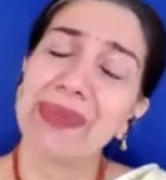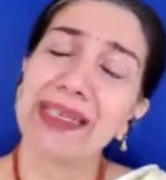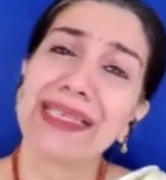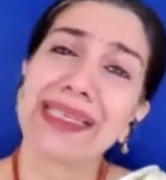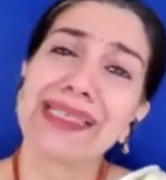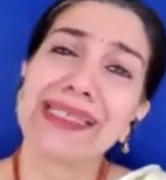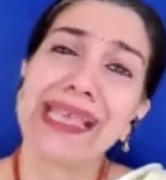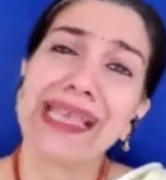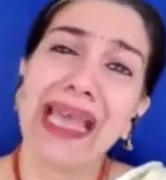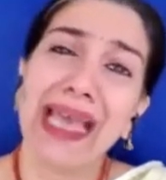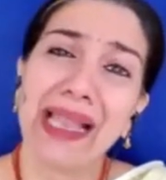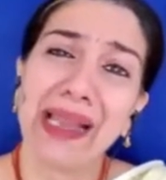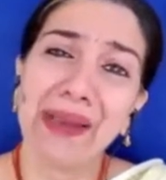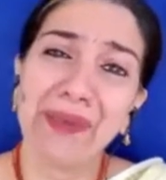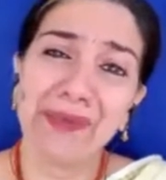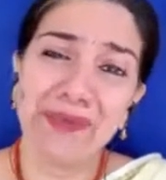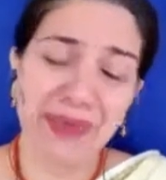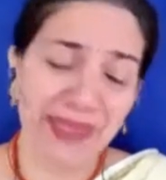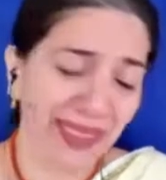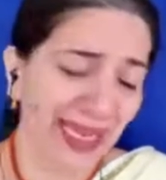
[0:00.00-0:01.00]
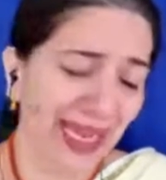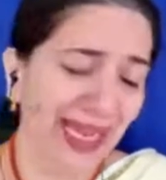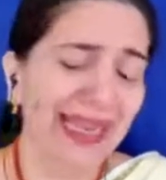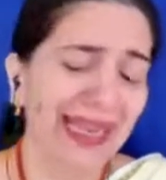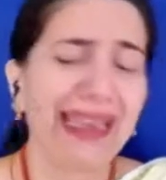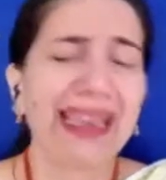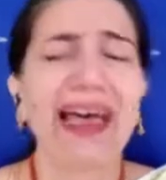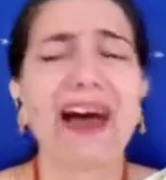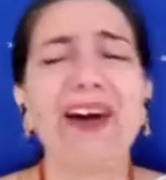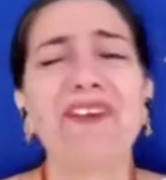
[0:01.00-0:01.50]
please help me.
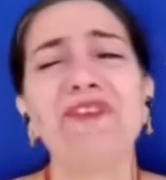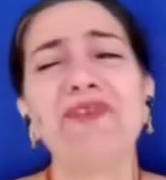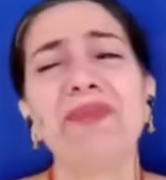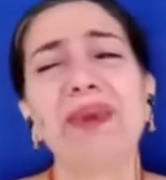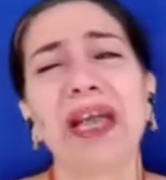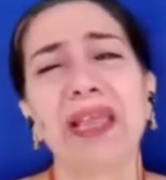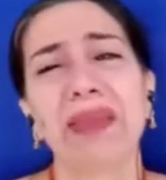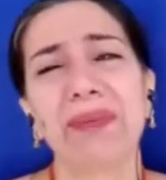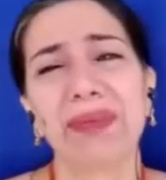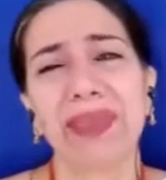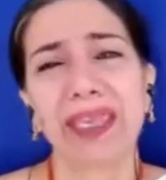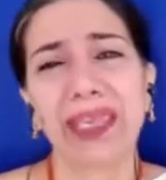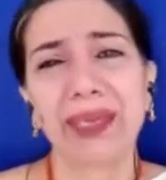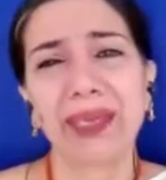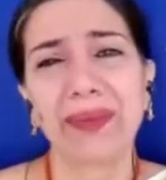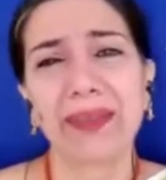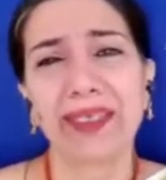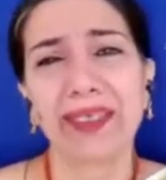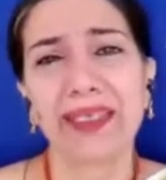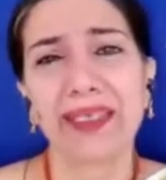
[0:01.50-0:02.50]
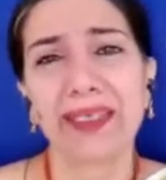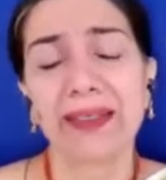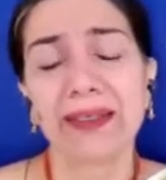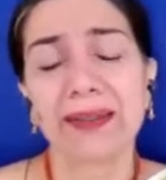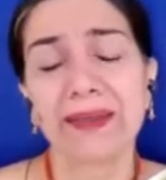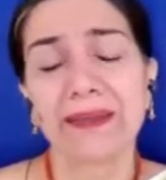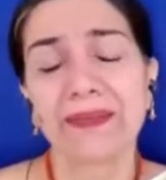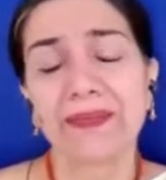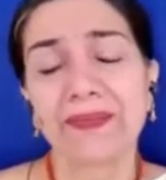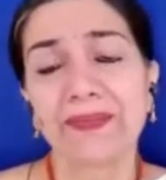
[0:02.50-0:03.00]
I love my baby.